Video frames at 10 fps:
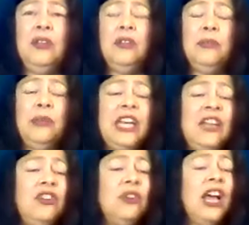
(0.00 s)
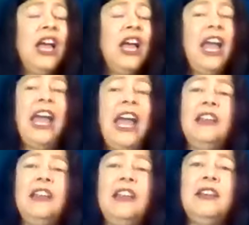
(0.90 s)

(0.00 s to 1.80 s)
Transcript: But he took her hand.